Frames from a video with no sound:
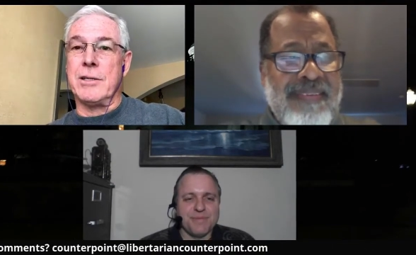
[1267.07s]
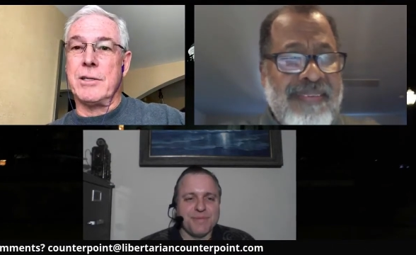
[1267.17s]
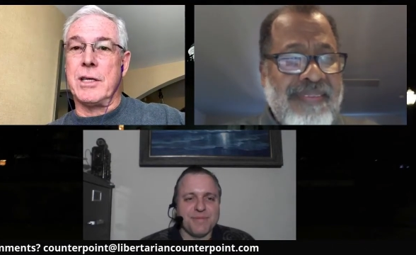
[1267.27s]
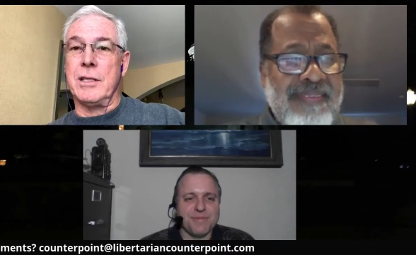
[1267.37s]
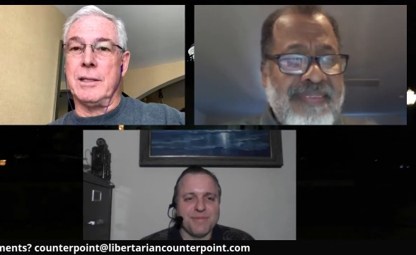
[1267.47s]
Speaker 1: and
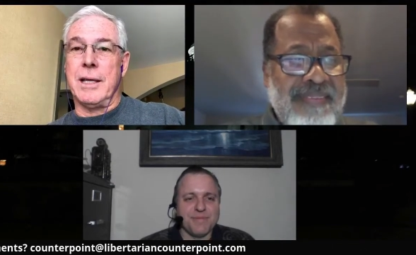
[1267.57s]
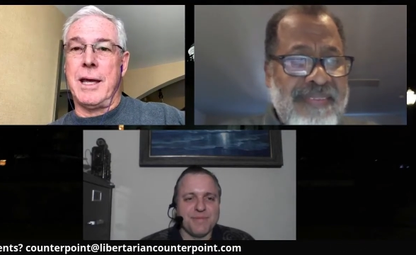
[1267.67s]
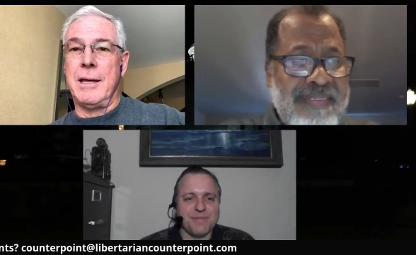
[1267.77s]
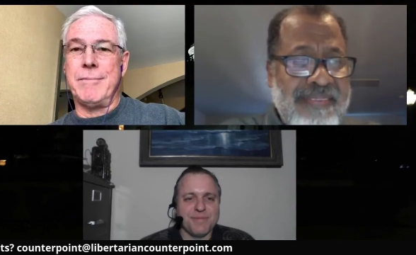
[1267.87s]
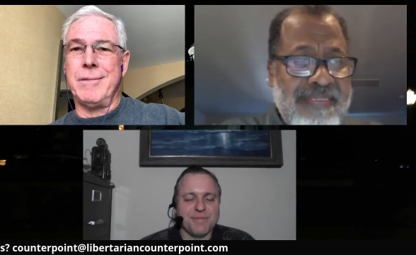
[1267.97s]
just
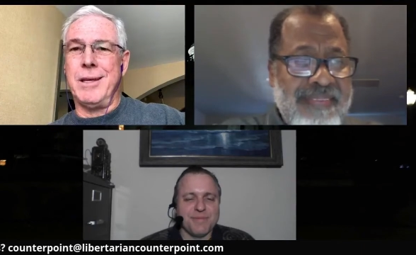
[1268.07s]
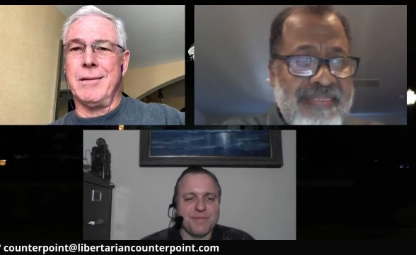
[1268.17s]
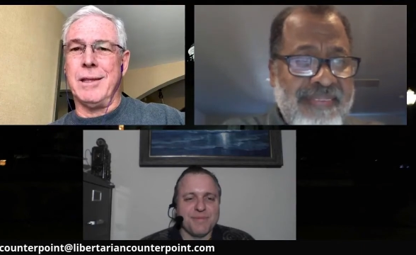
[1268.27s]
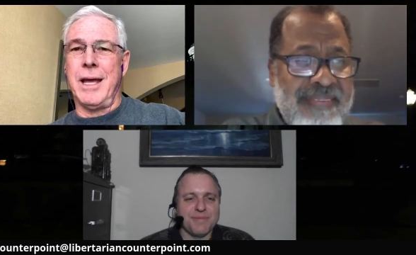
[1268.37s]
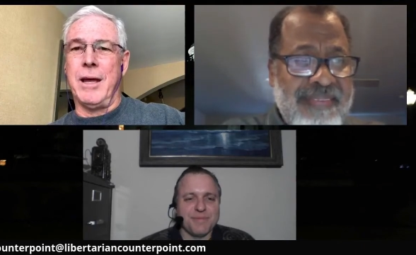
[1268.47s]
you
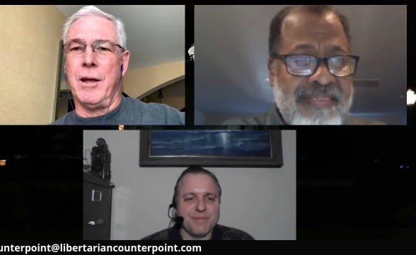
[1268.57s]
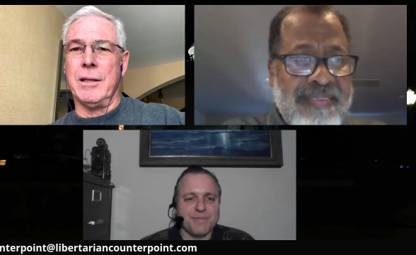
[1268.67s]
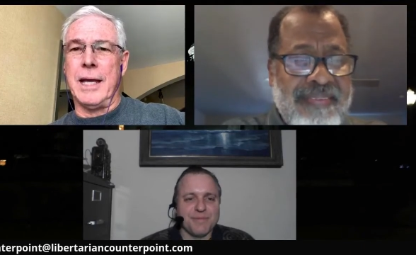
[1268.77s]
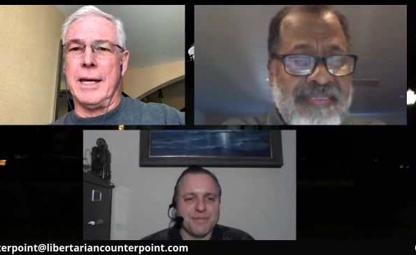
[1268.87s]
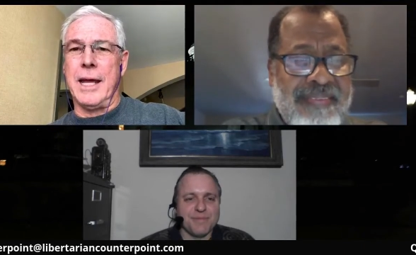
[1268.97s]
know lay
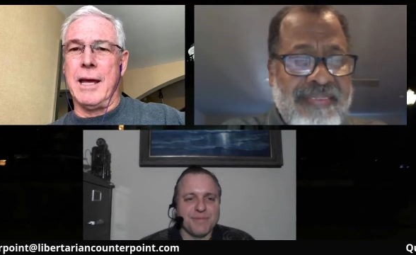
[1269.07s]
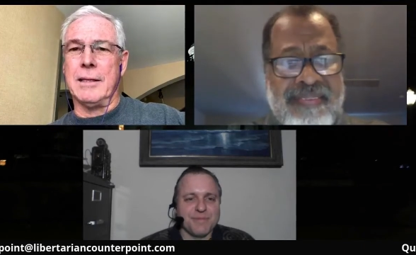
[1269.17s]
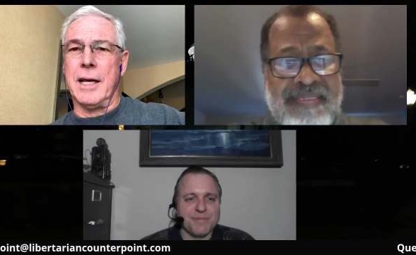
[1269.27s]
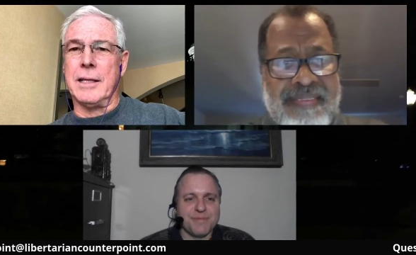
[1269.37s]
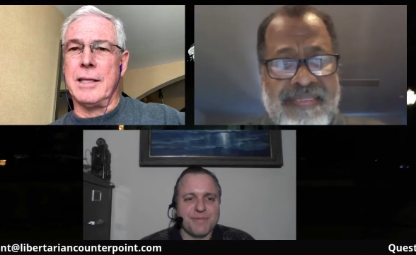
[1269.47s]
lay down
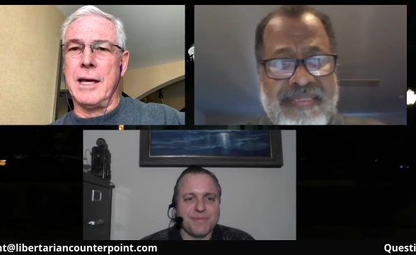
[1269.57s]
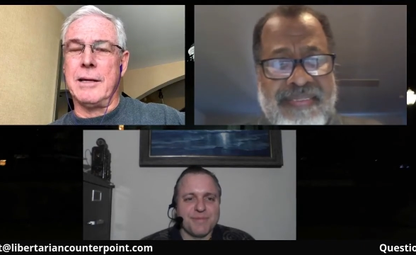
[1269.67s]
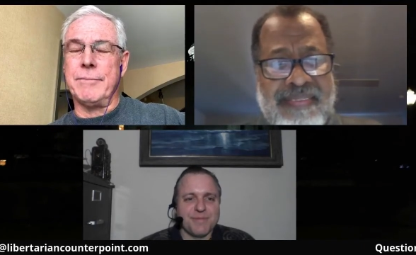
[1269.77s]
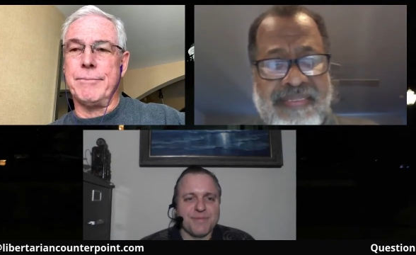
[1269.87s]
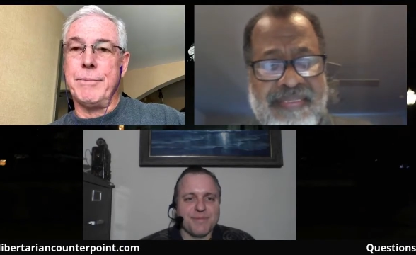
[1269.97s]
like
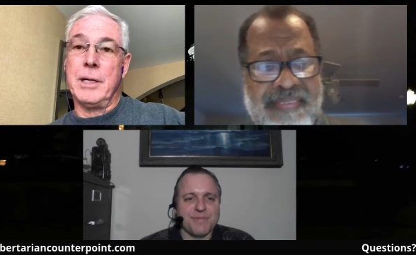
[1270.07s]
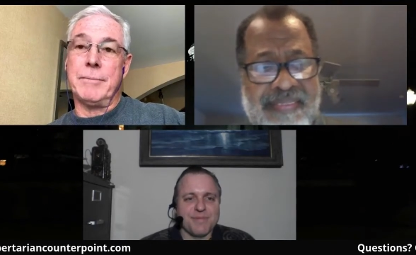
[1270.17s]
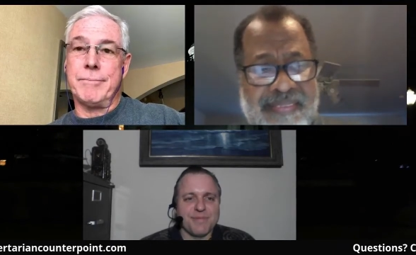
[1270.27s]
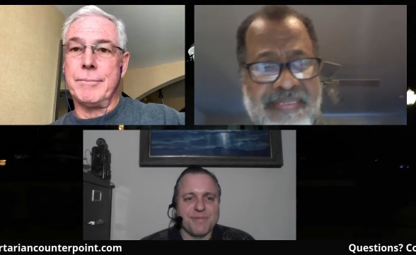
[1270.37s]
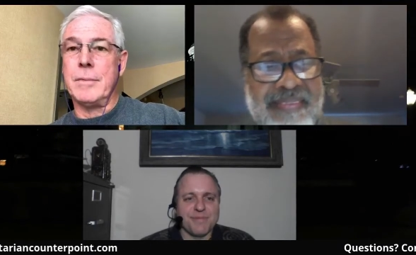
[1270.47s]
that.
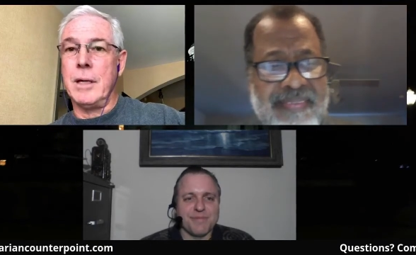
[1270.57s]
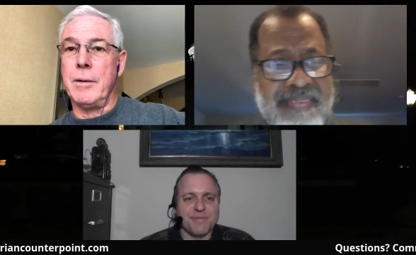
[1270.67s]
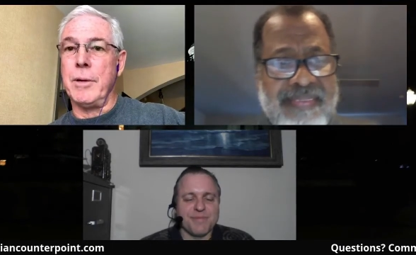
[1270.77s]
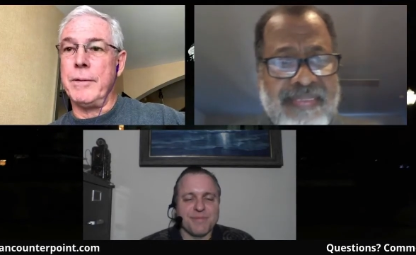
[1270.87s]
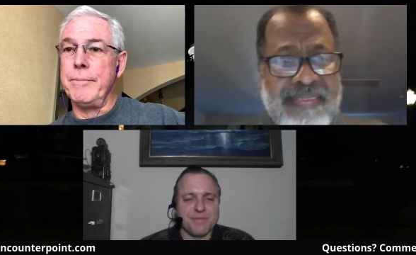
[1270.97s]
But
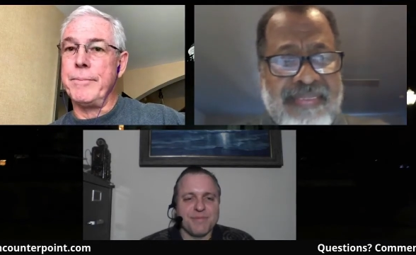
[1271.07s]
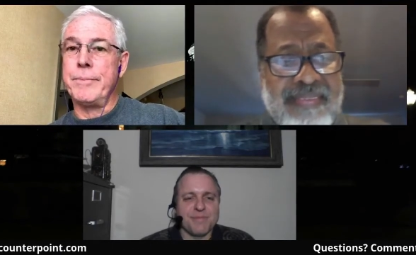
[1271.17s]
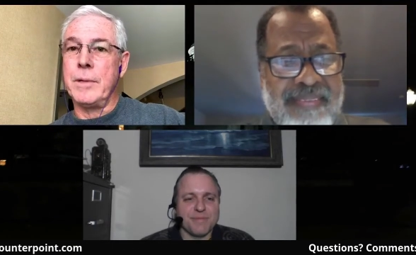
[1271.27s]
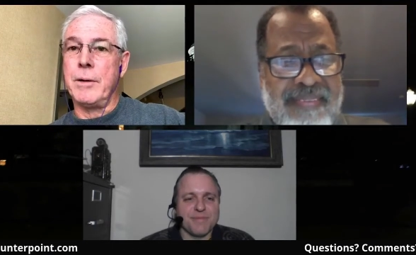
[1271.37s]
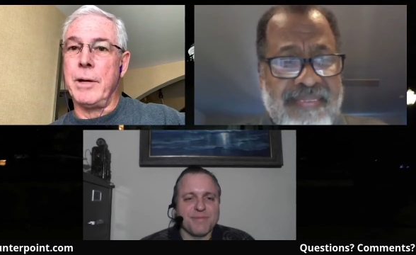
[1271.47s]
anyway,
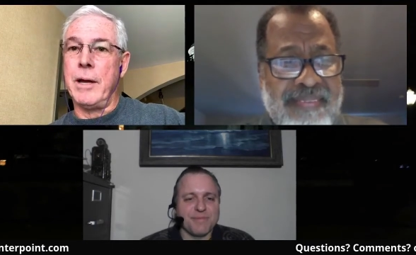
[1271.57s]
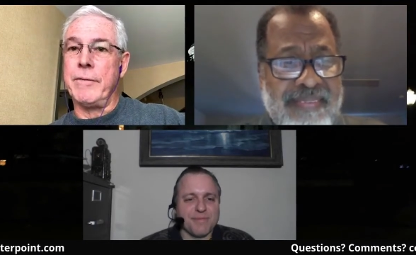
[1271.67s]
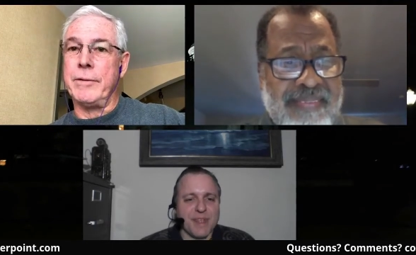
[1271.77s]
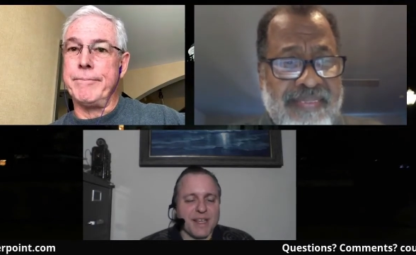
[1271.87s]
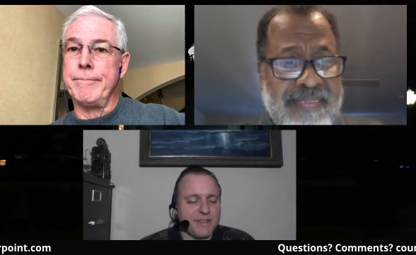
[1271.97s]
there we have
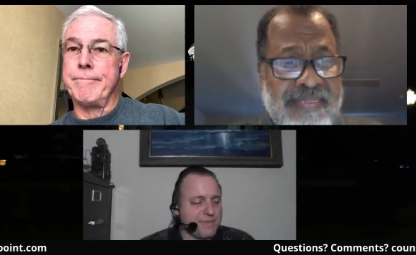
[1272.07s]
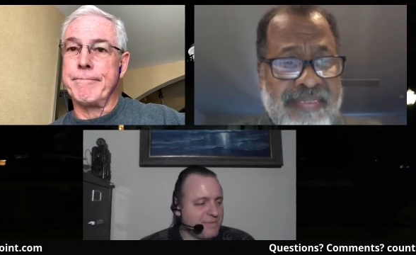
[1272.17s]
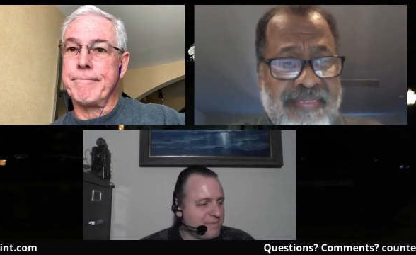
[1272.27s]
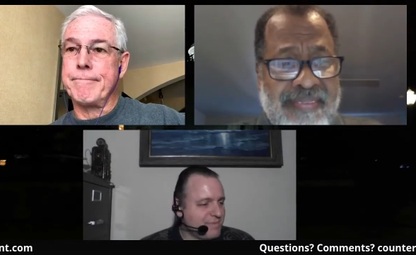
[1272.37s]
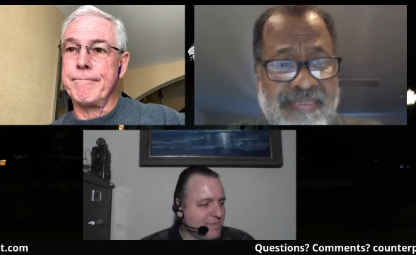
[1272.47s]
it.
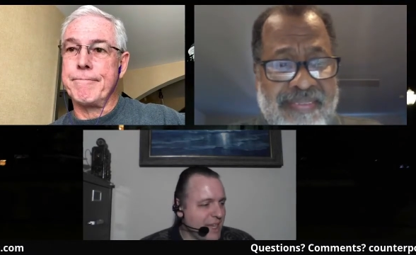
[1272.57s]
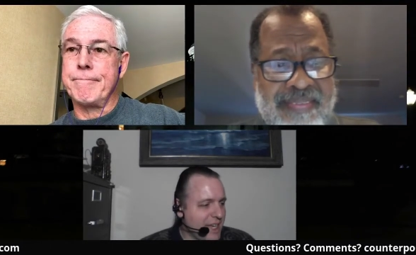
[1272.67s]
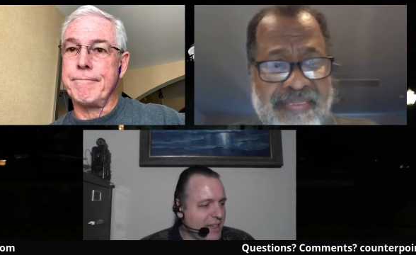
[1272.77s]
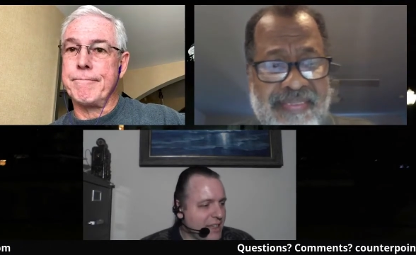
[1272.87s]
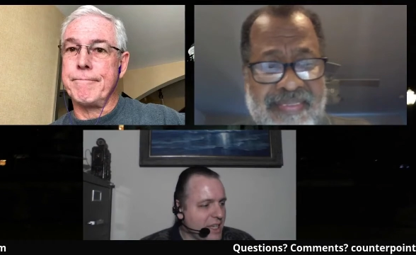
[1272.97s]

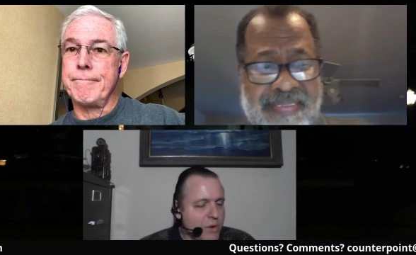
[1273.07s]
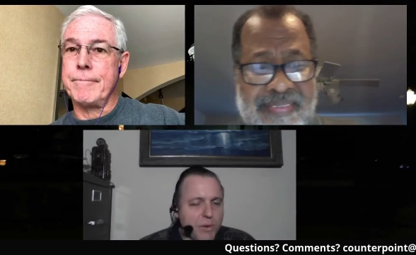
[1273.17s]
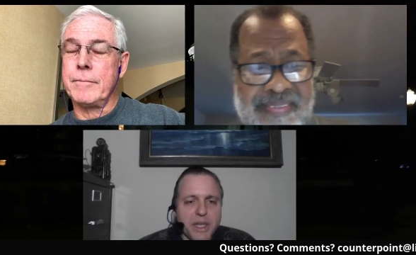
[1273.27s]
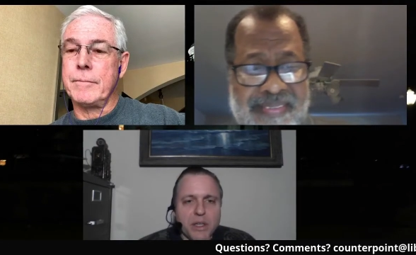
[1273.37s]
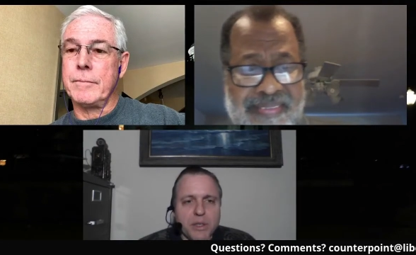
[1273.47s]
Speaker 2: Yeah.
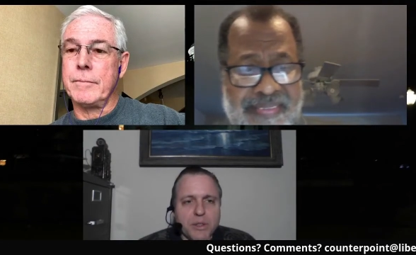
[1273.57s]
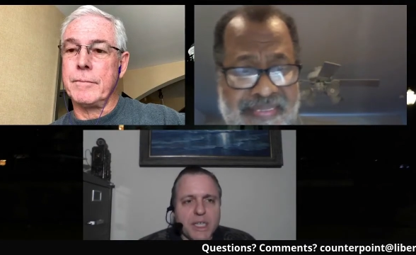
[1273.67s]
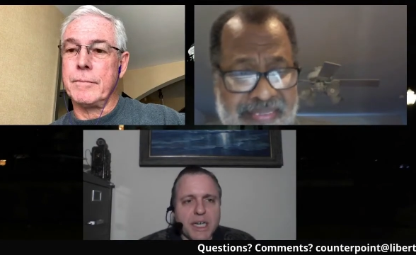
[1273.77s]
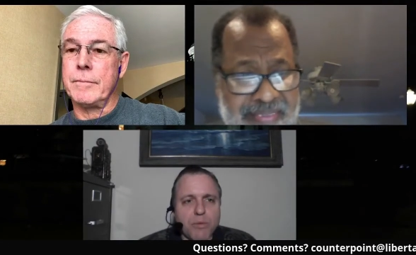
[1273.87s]
Well, you know, there's uh,